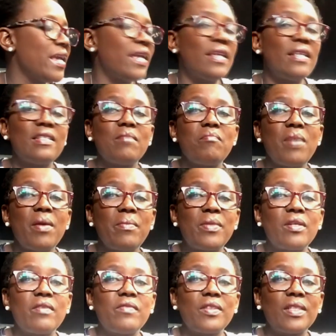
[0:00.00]
is a member
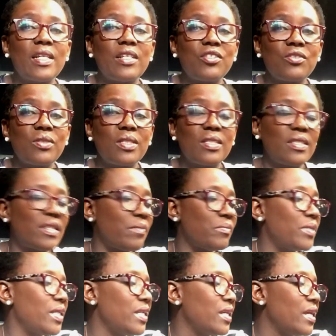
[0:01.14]
of the National
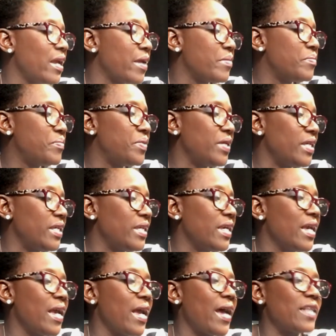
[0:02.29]
Assembly, B.
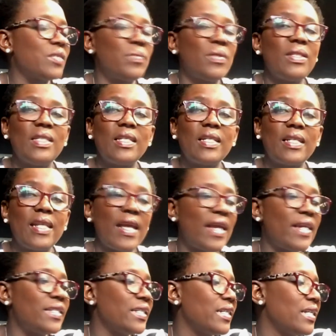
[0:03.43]
has been
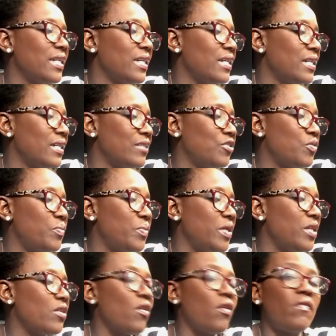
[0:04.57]
declared to
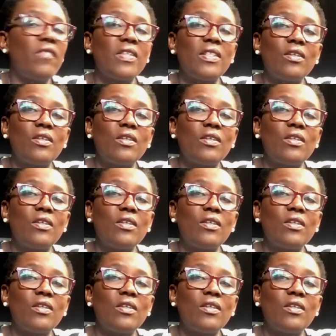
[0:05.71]
be of an